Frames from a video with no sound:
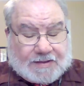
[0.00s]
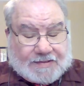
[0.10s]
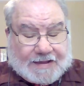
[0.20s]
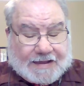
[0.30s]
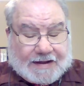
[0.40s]

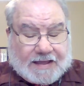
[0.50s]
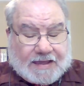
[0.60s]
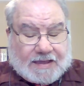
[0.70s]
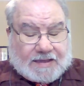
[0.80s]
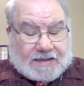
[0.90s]
saying,
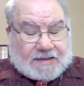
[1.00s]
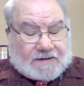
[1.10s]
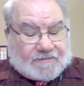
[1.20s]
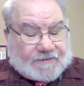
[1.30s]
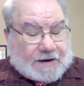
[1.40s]

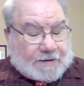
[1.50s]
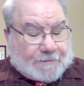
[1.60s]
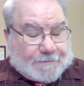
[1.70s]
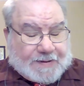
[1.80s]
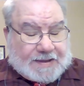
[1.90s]
Far
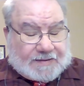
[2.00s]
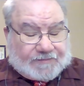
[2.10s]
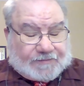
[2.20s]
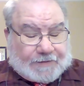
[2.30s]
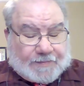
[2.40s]
be
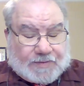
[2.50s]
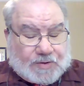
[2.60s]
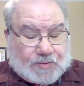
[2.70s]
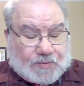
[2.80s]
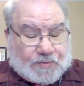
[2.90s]
it from
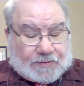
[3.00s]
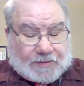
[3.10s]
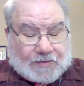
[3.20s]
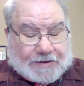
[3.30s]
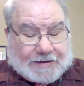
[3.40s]
you,
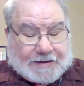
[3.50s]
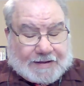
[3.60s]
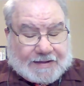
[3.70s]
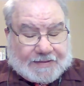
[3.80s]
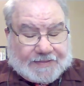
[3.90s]

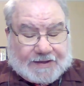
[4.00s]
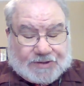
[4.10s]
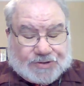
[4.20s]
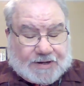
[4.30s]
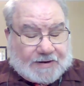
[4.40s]
Lord,
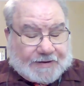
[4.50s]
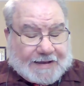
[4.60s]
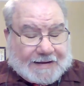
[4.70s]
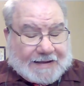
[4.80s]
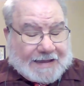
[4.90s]
this shall
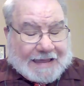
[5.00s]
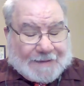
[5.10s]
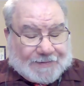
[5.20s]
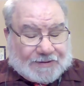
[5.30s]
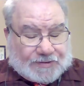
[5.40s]
not
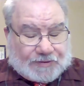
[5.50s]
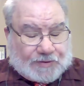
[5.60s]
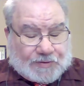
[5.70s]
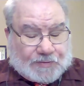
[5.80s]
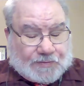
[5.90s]
happen to
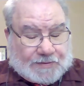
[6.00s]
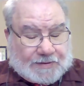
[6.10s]
you.